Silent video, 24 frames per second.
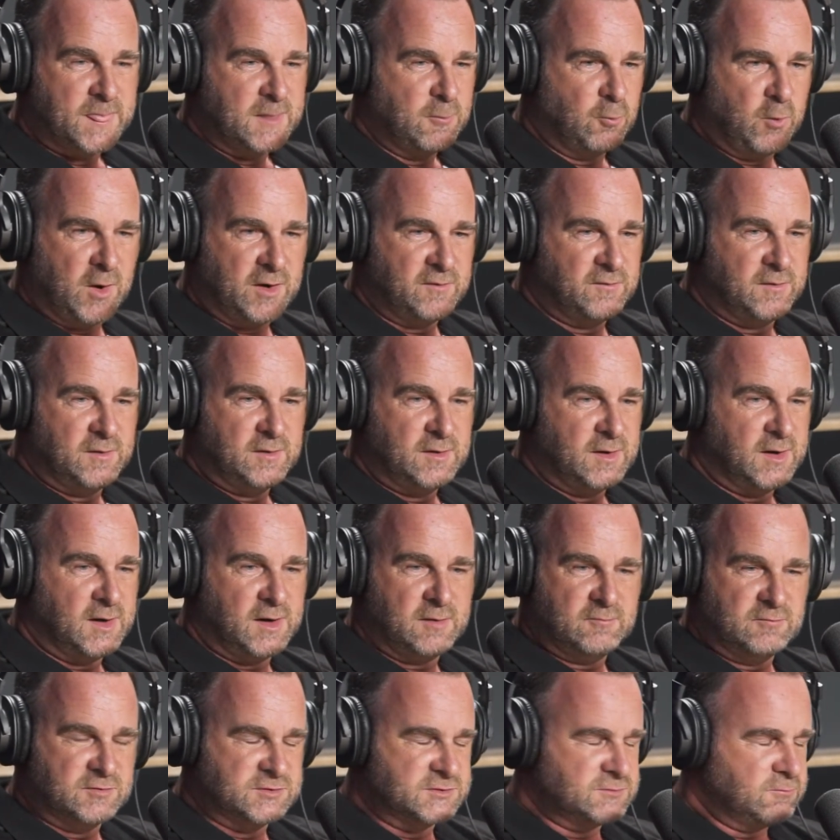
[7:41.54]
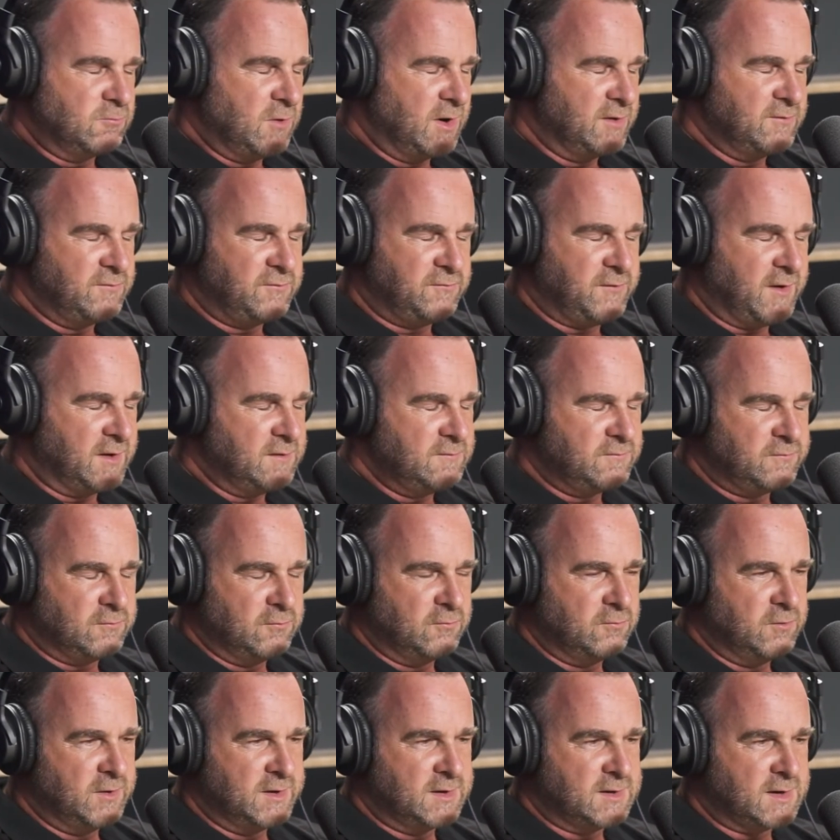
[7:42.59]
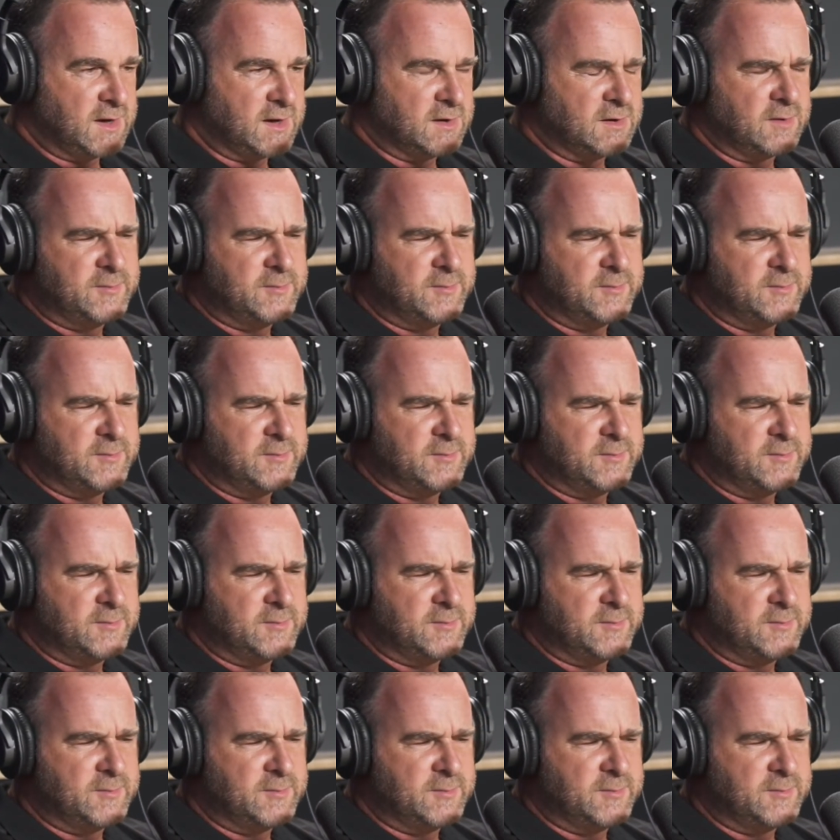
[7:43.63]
It was one fateful weekend.